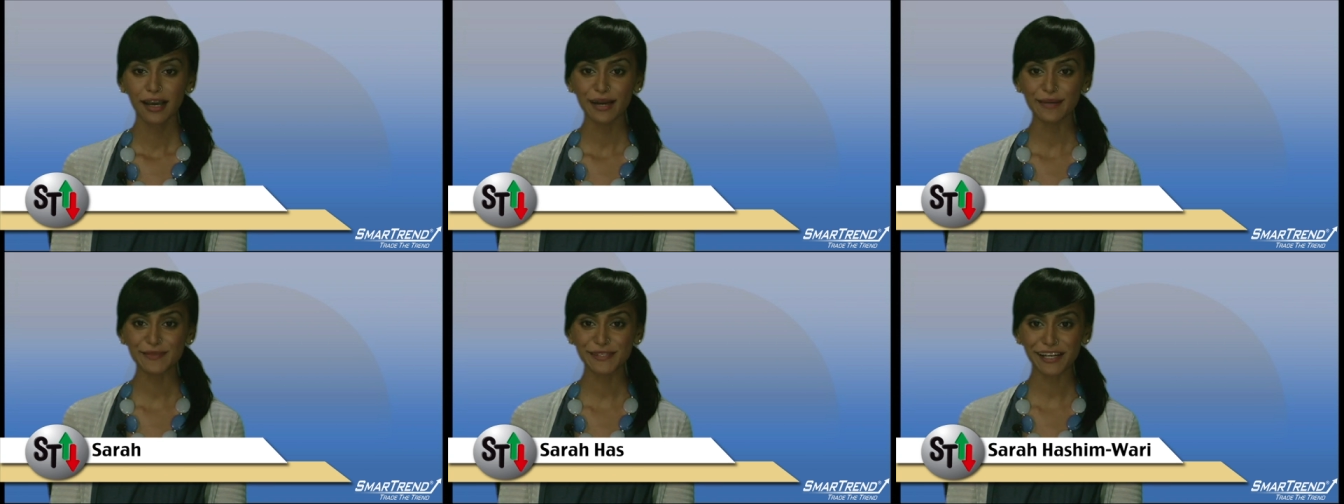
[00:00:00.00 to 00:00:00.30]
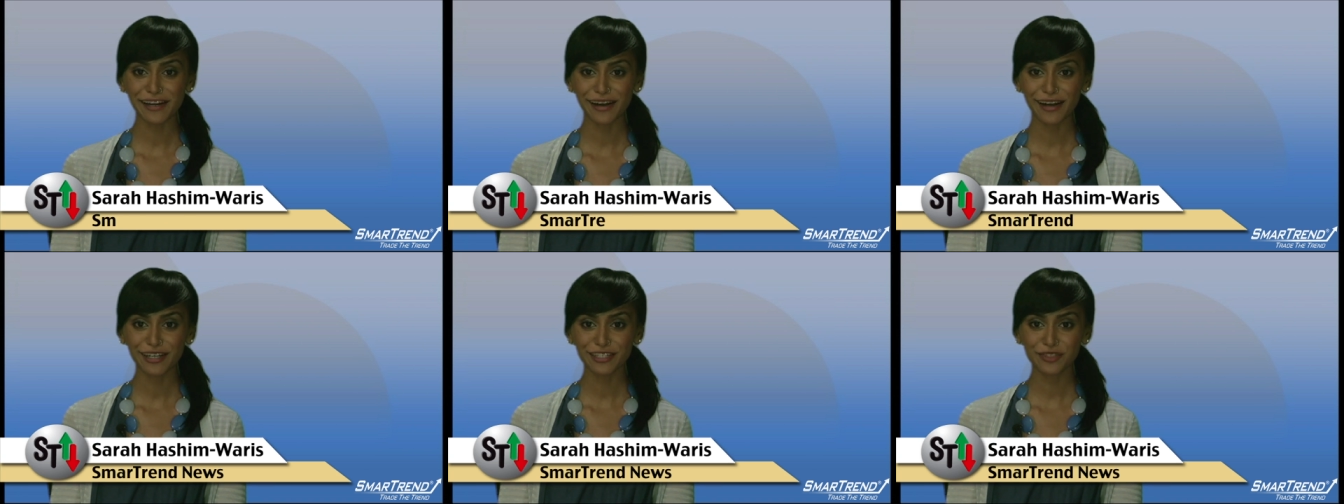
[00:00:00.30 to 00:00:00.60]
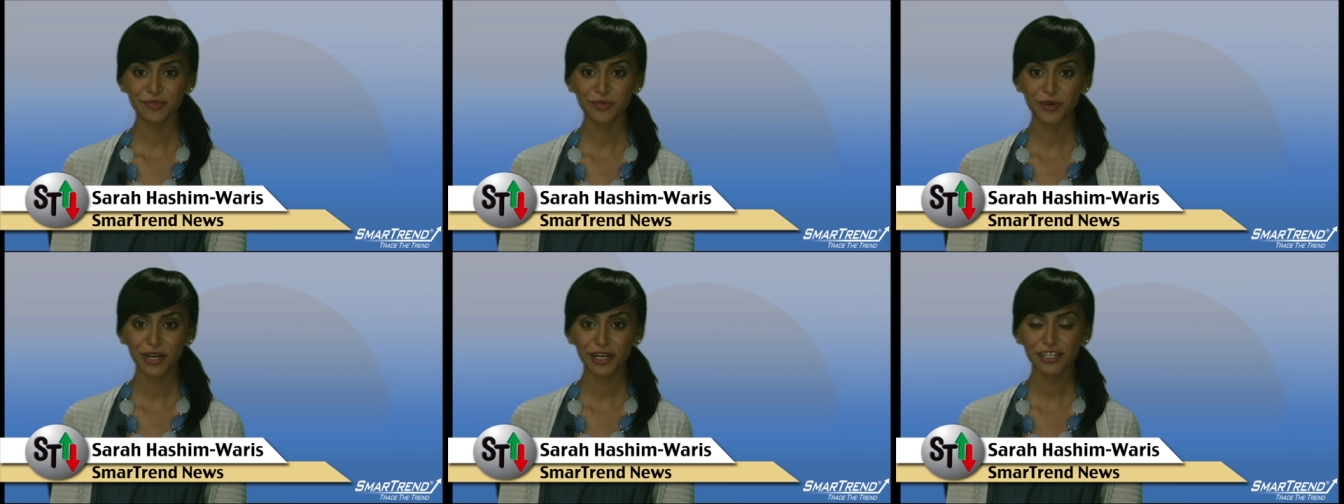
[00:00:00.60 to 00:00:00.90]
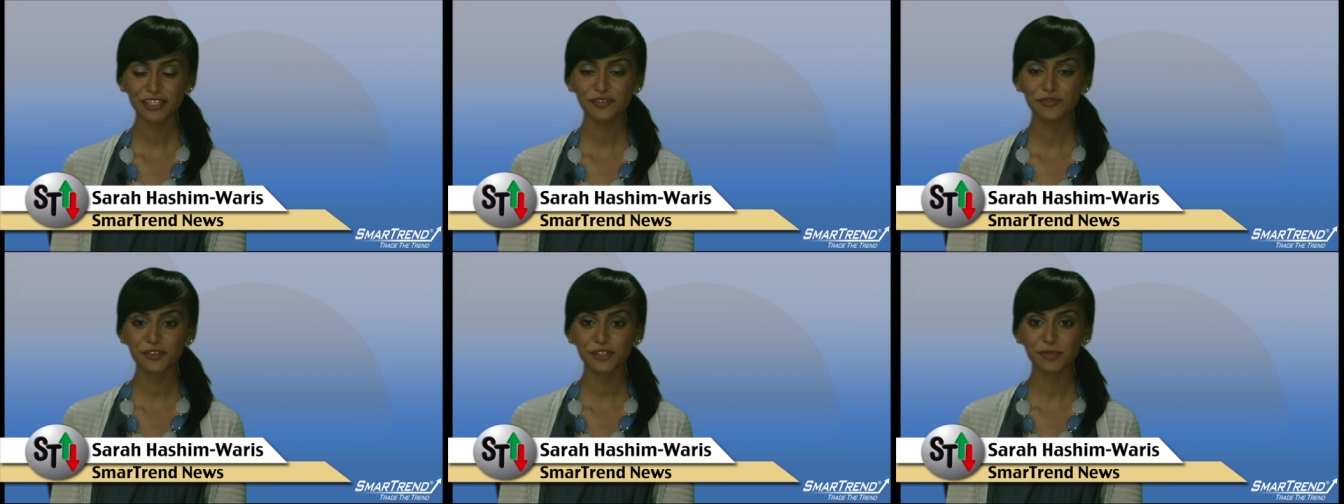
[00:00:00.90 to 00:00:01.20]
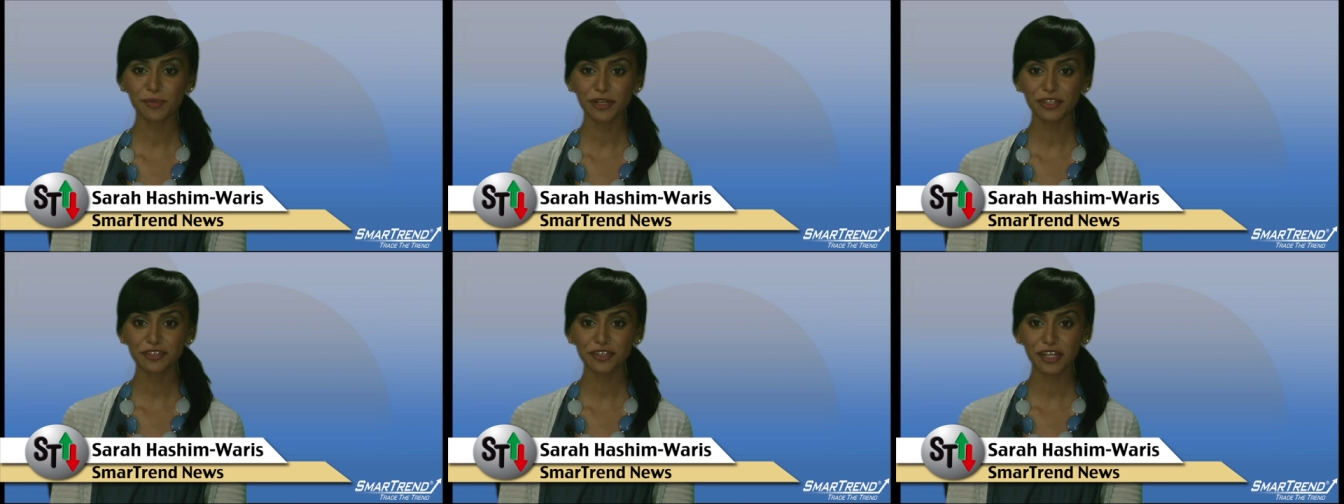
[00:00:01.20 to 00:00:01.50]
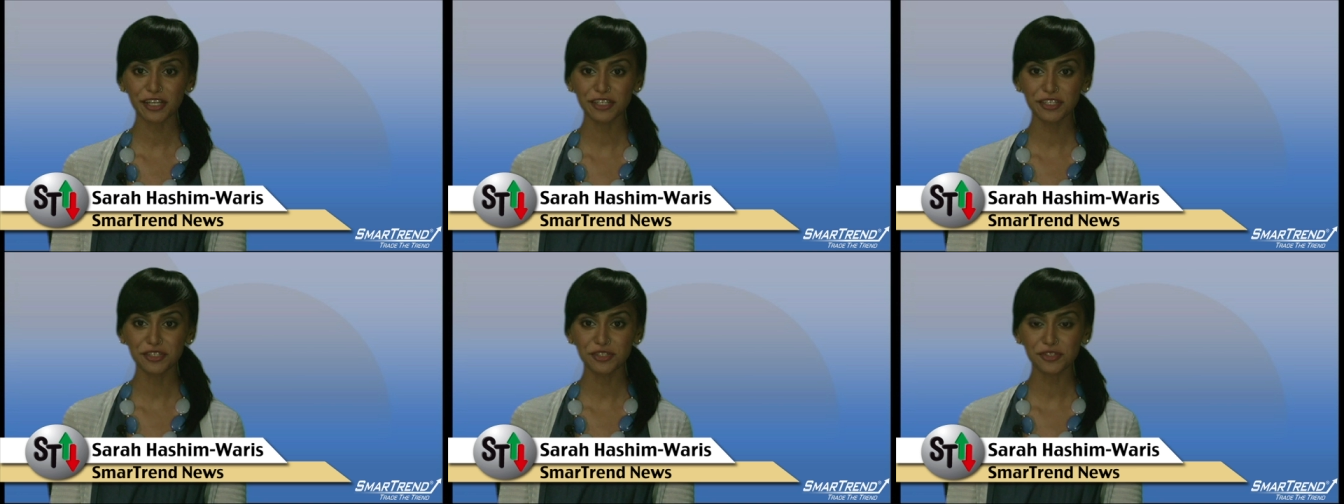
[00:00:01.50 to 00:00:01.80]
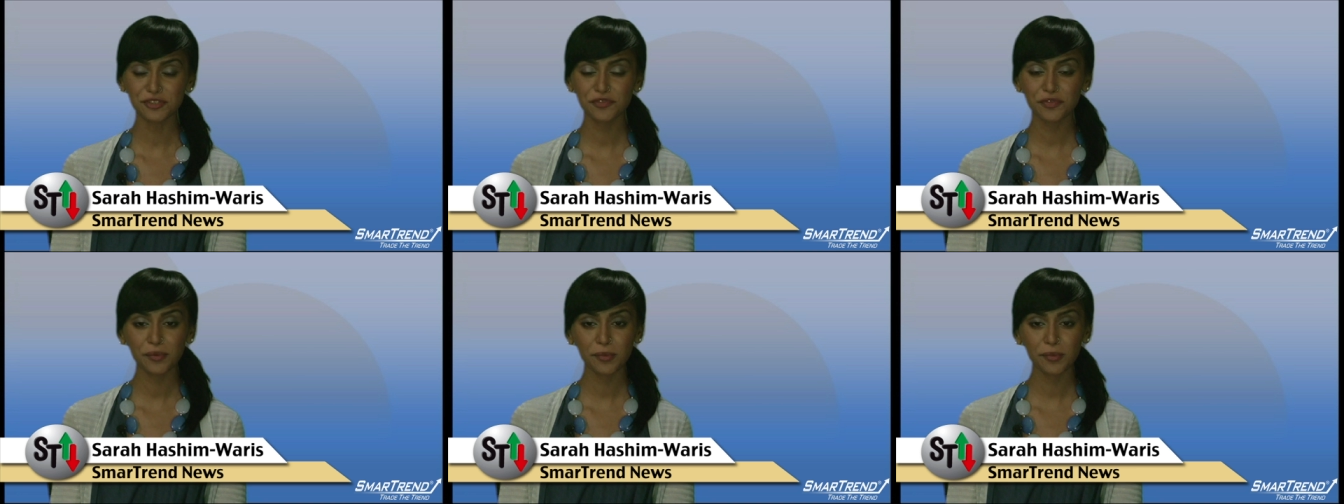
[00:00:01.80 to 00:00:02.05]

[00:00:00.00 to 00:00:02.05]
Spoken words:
I'm Sarah Hashimaris for Smart Trend News.